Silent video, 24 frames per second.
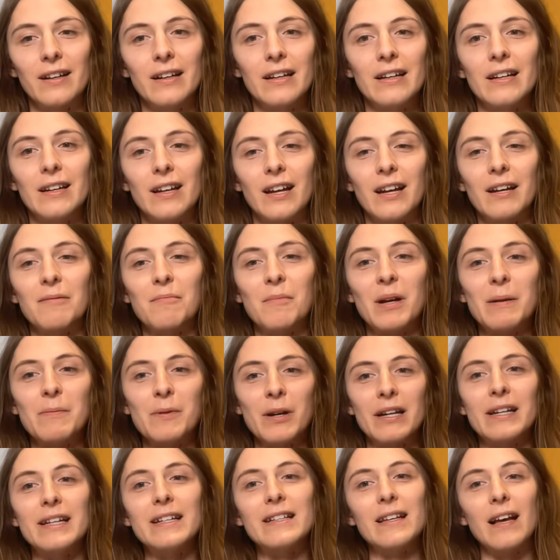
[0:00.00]
Like maybe I
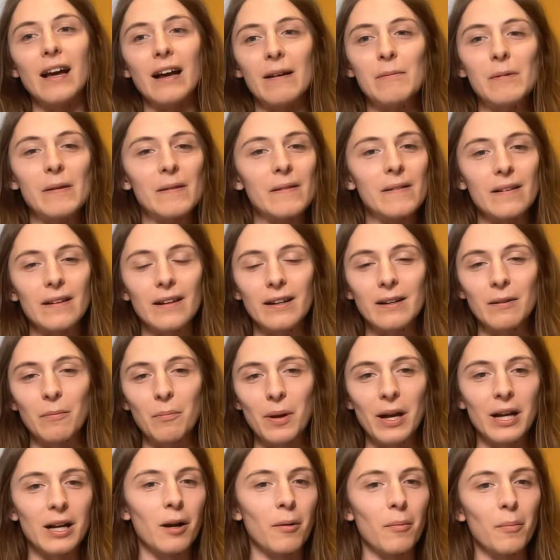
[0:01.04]
need to, I like pick
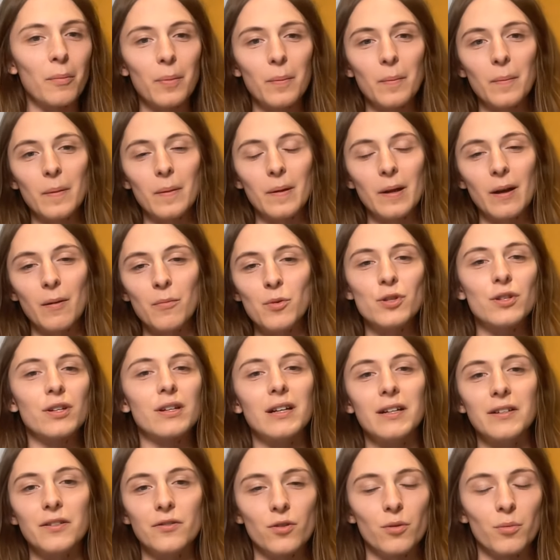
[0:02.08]
up a musical
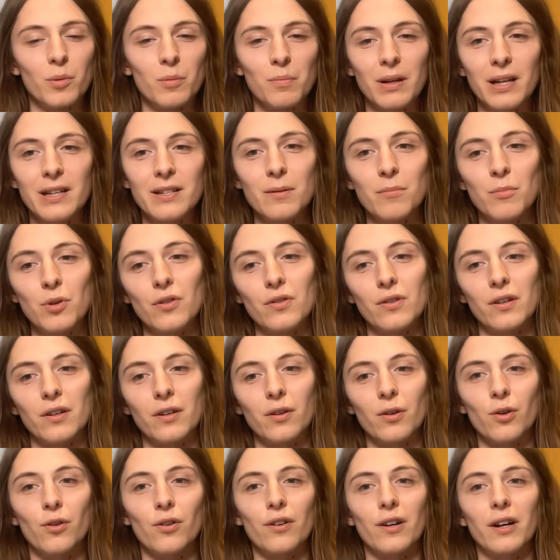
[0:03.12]
instrument, play some music,
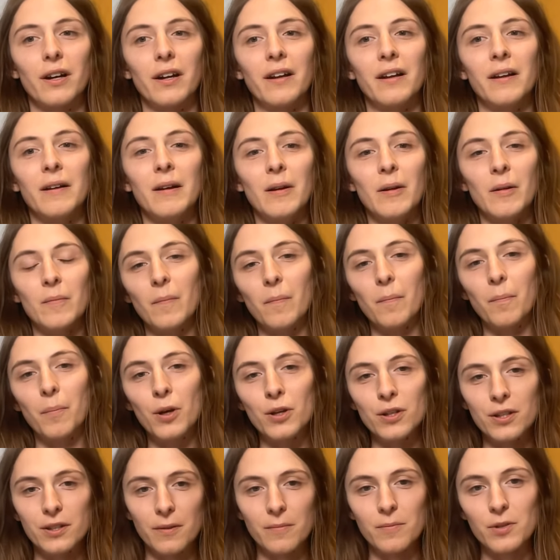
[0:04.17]
or I put
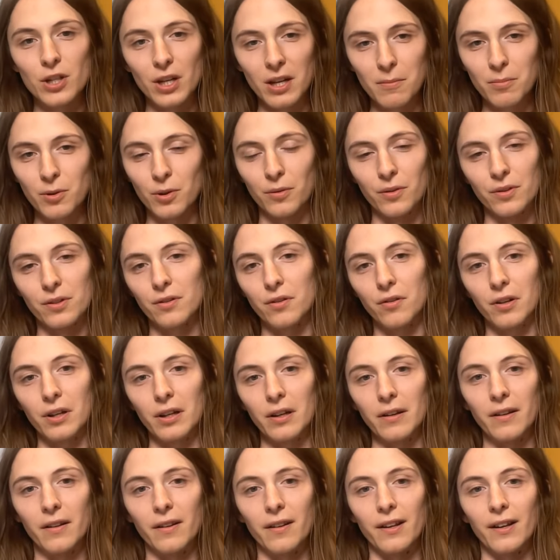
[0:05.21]
some shapes on the screen
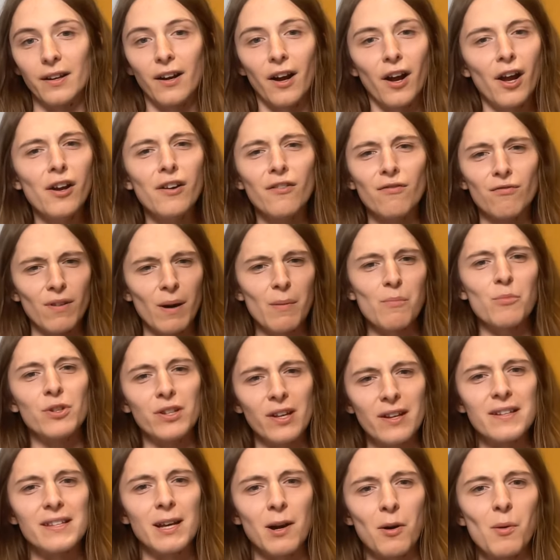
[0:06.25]
that kind of
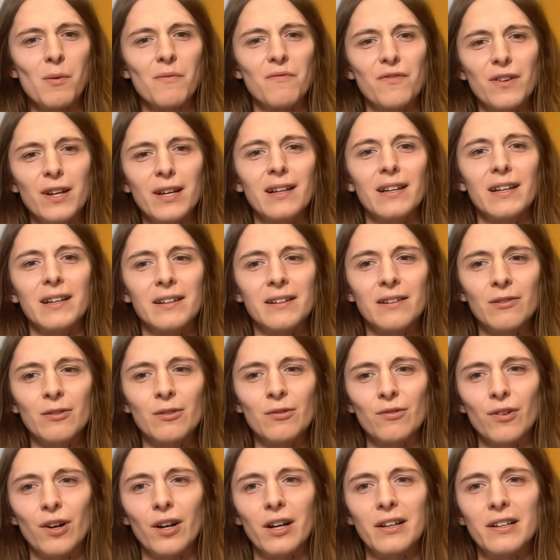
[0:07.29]
represents how I'm feeling,
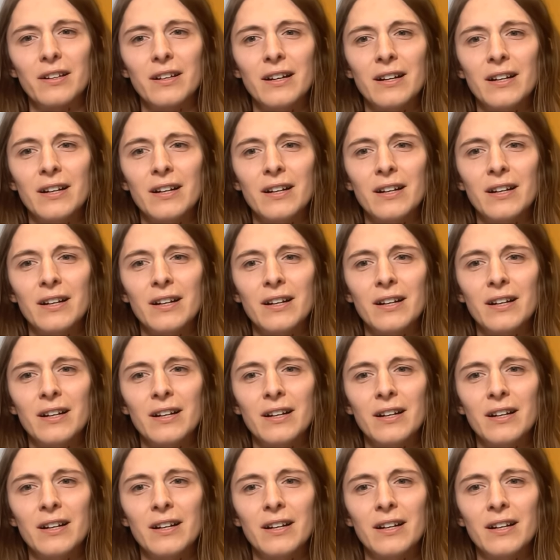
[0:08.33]
right?